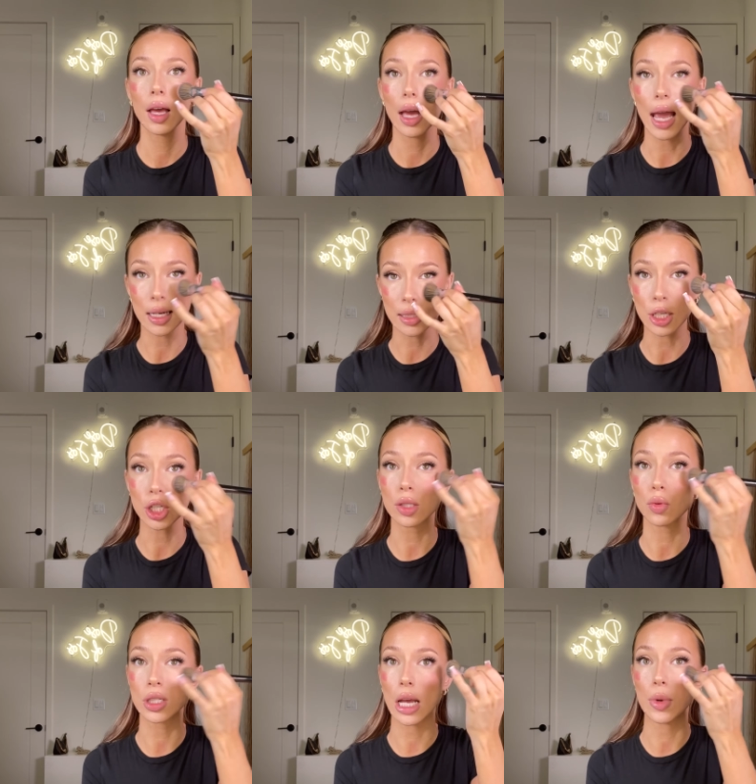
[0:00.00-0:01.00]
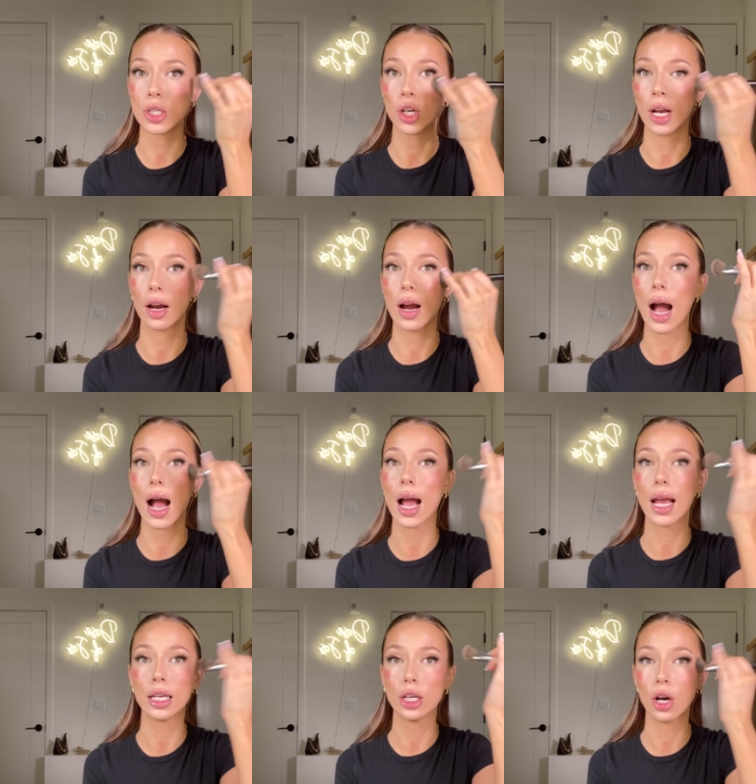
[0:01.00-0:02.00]
extensions will damage your hair.
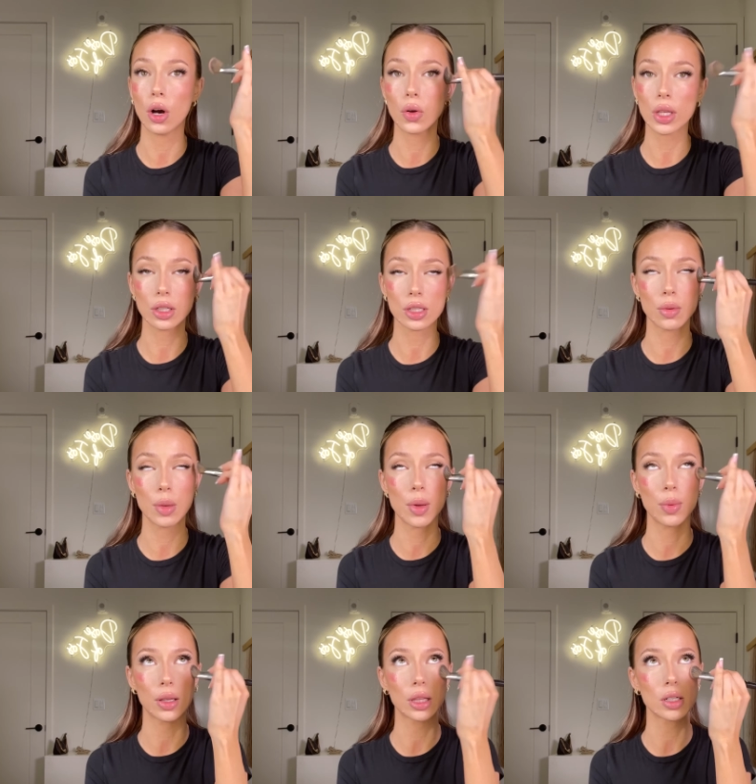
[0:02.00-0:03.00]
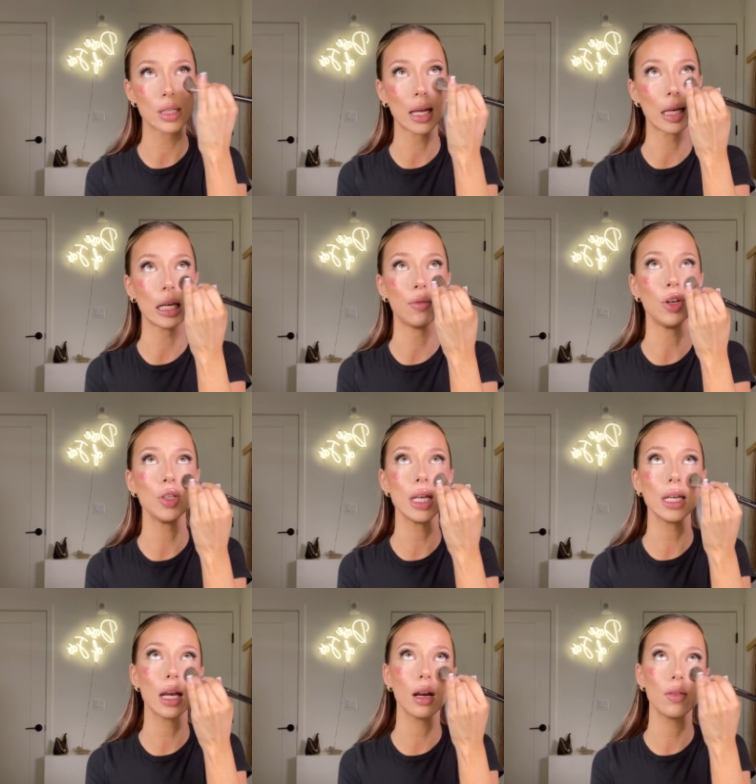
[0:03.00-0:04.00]
I know that there's gonna be people out there saying like, if you
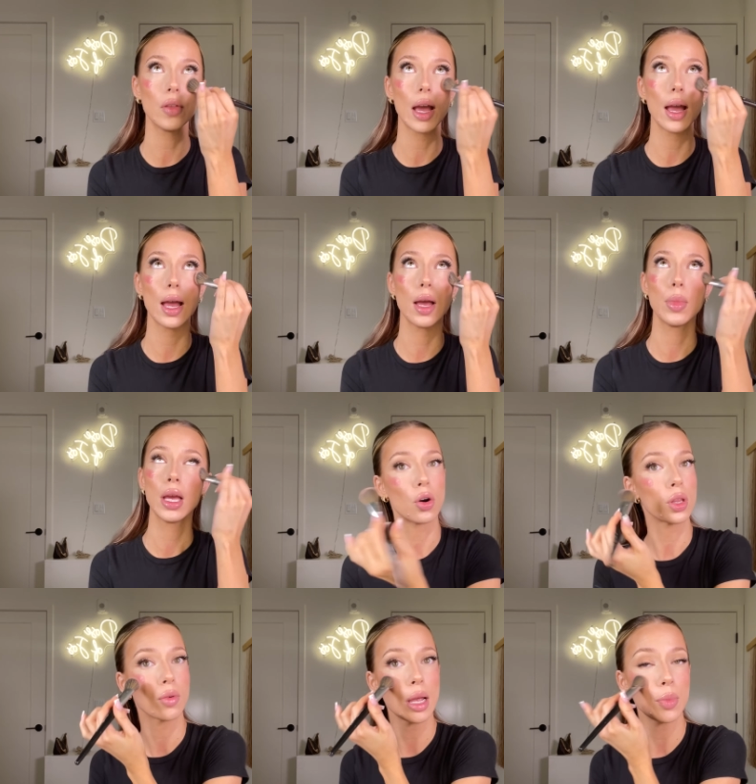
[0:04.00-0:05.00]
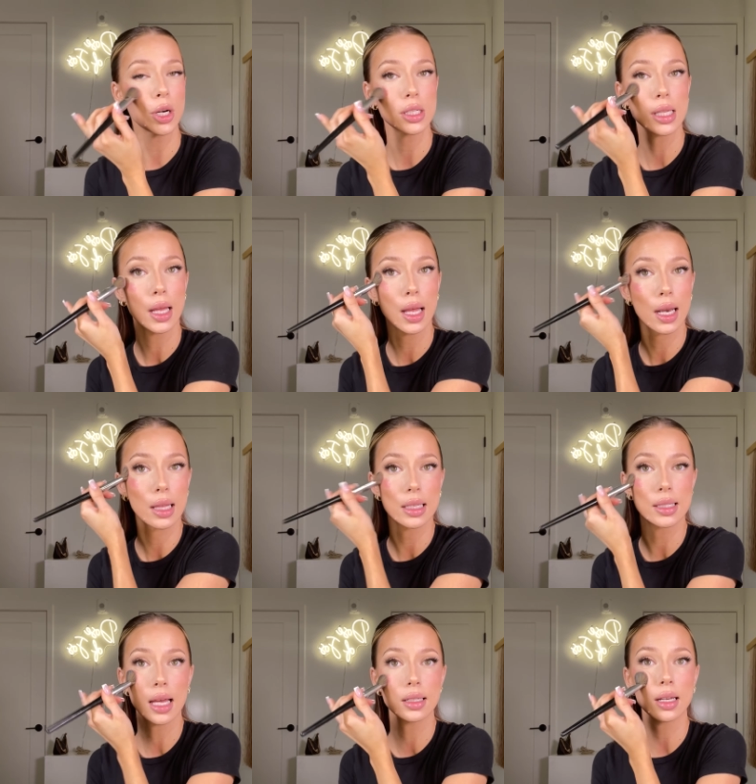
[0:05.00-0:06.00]
take care of them, go to the right person and
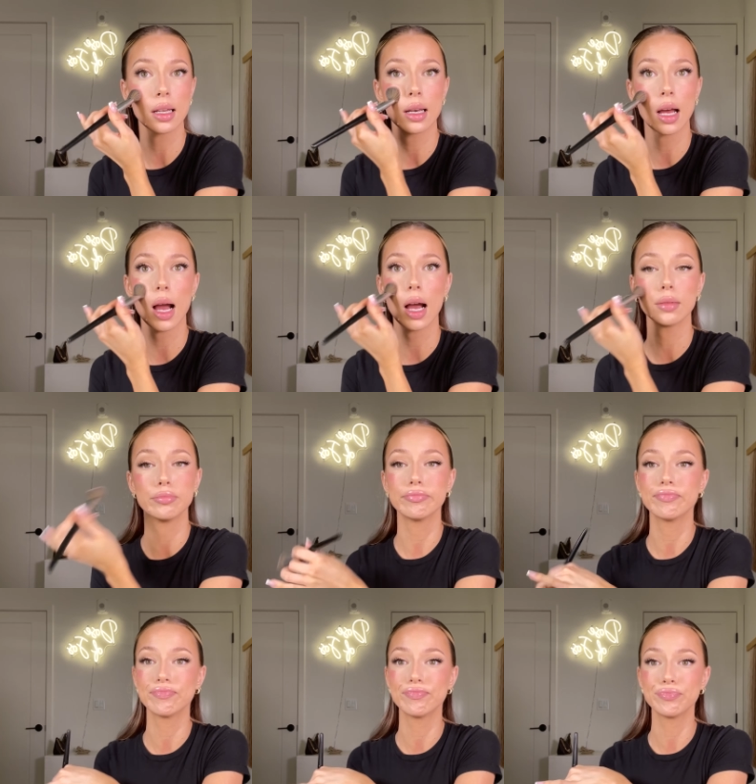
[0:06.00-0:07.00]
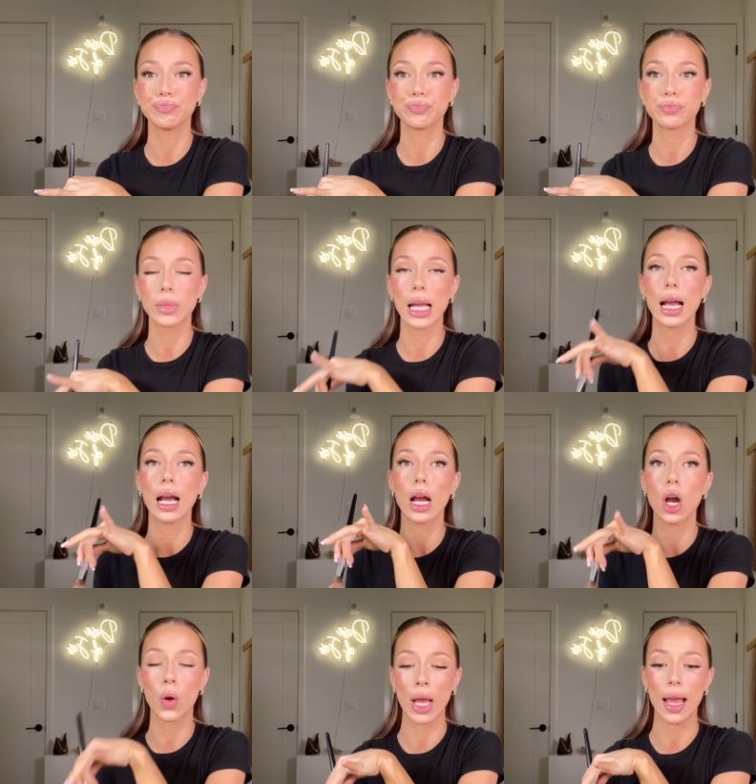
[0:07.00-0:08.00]
this, that, da, da, da. Mm,
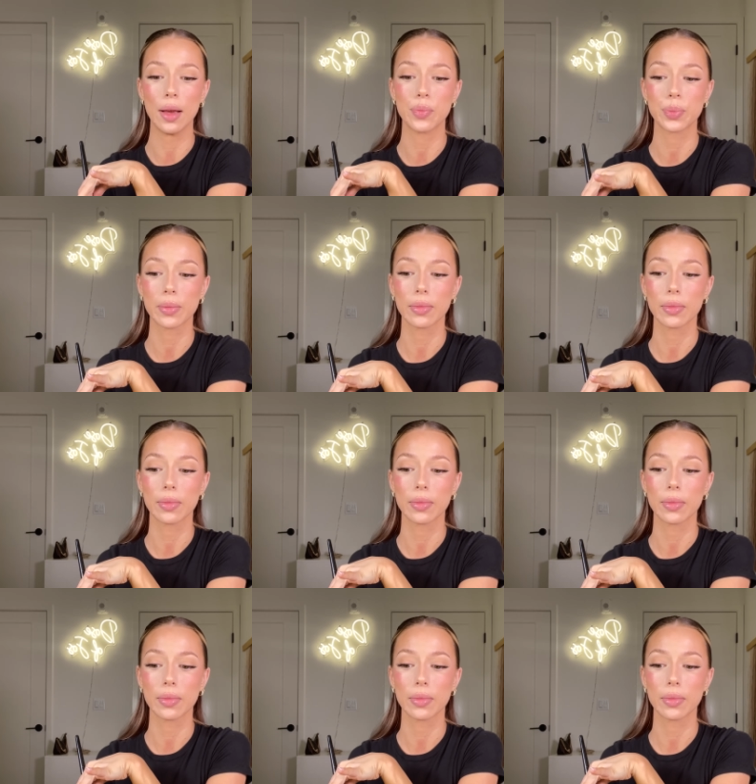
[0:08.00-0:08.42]
okay,